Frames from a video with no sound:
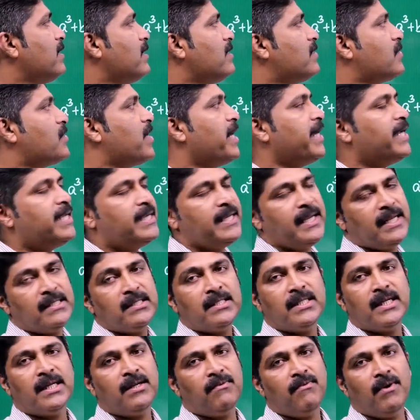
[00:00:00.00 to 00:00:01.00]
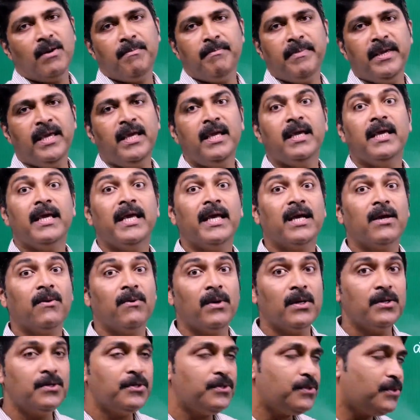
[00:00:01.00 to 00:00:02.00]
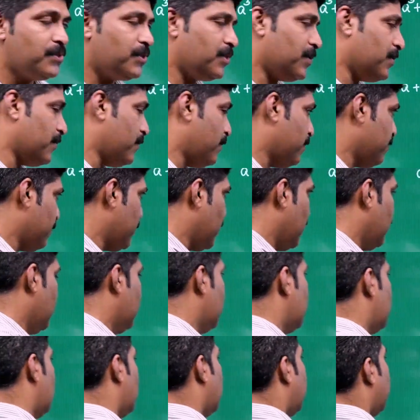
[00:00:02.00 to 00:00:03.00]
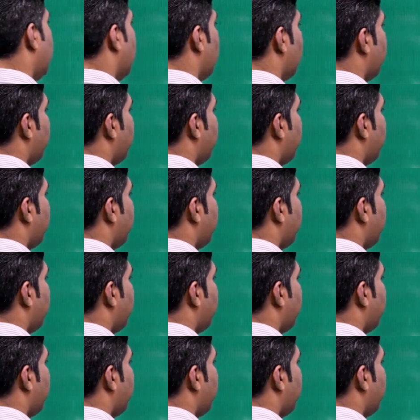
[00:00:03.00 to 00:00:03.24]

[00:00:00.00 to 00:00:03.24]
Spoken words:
This right hand side will be equal to 0. So here